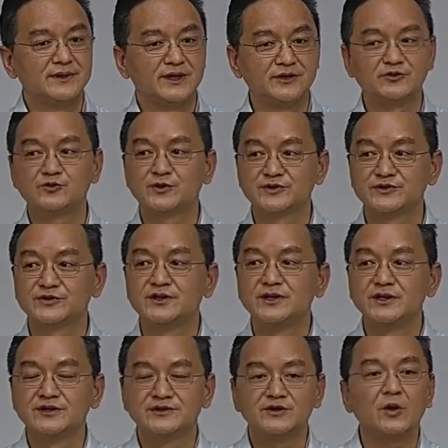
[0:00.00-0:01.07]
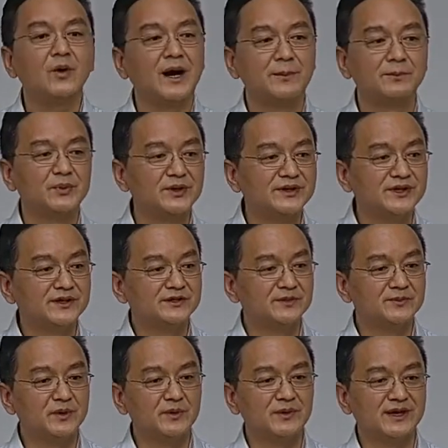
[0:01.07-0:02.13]
It's just so
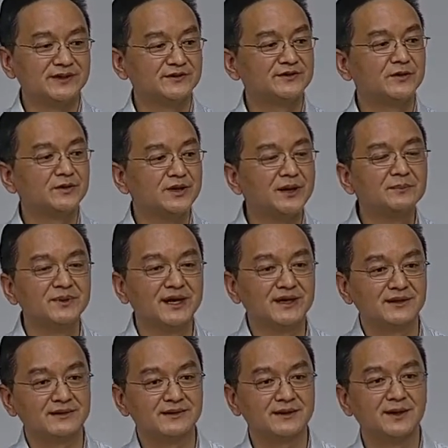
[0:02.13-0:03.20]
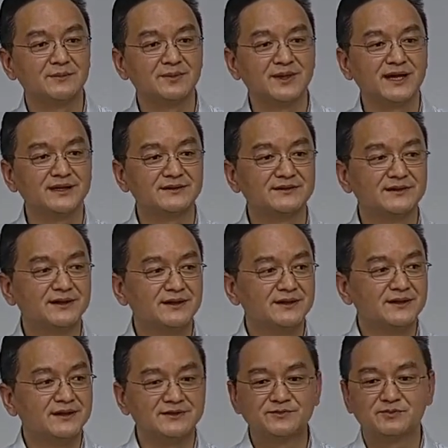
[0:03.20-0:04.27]
unpredictable and so complex.
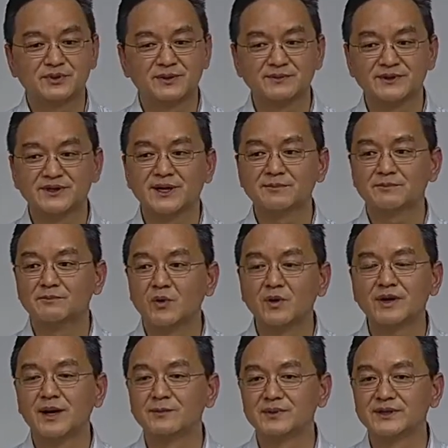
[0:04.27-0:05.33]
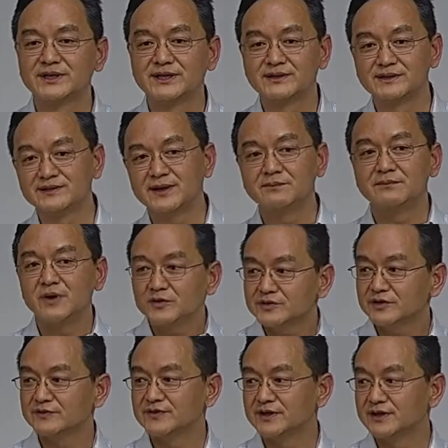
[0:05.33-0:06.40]
It's probably com more complicated than
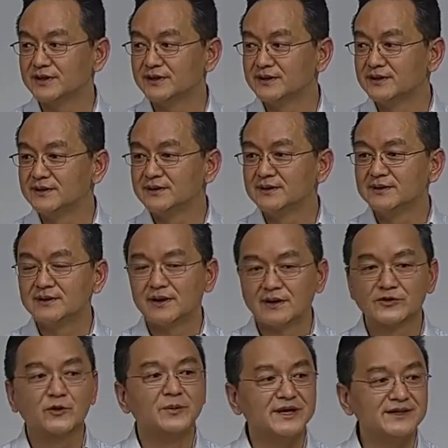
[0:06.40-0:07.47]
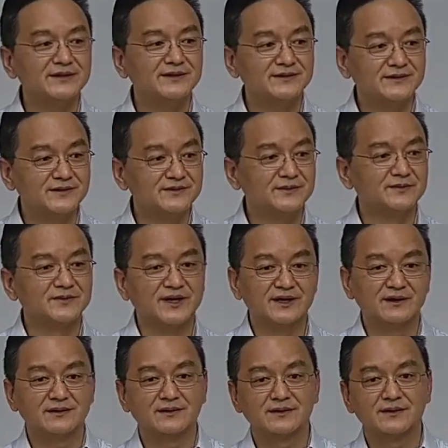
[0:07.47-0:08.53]
most of the automated system
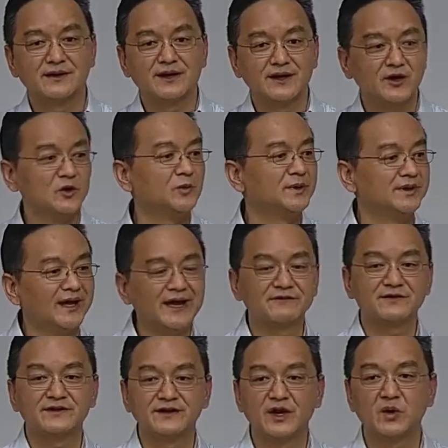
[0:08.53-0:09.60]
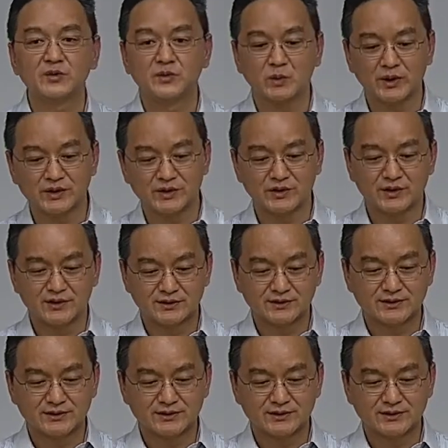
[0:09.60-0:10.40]
that human ever dealt with.